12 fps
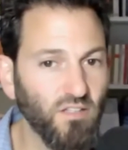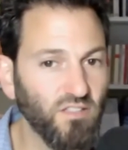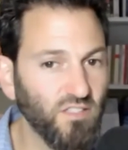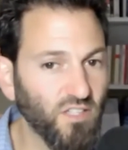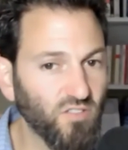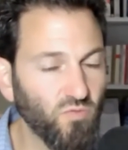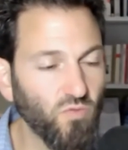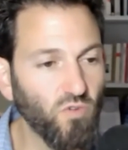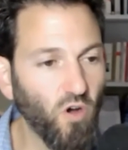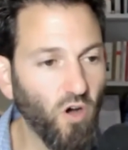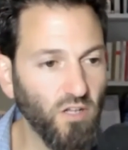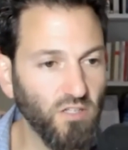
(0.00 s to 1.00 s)
The six
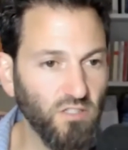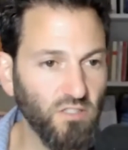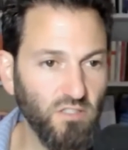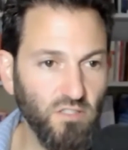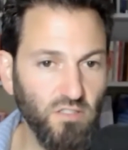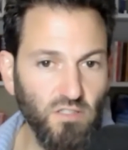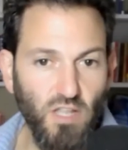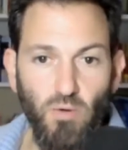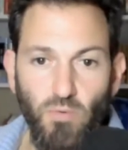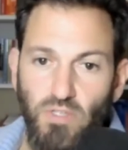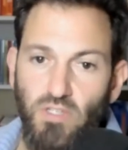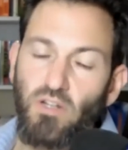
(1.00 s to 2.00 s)
root causes
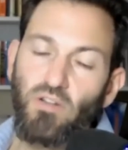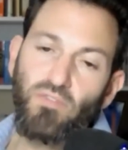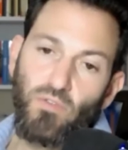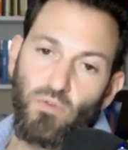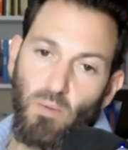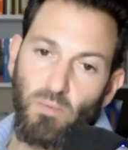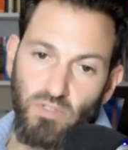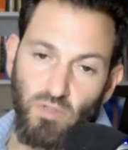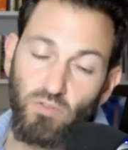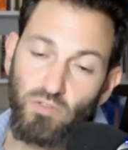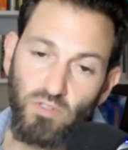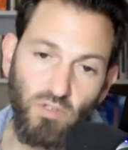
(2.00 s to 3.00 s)
that we did a few
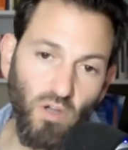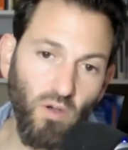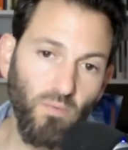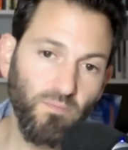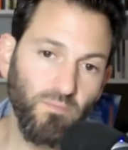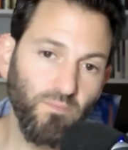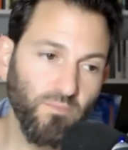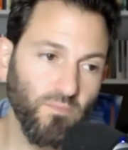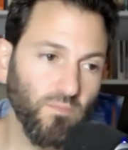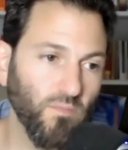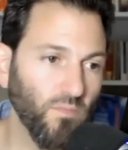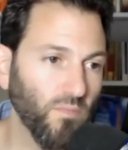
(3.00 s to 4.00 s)
episodes ago.
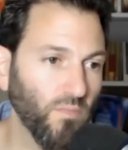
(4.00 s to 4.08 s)
Yeah.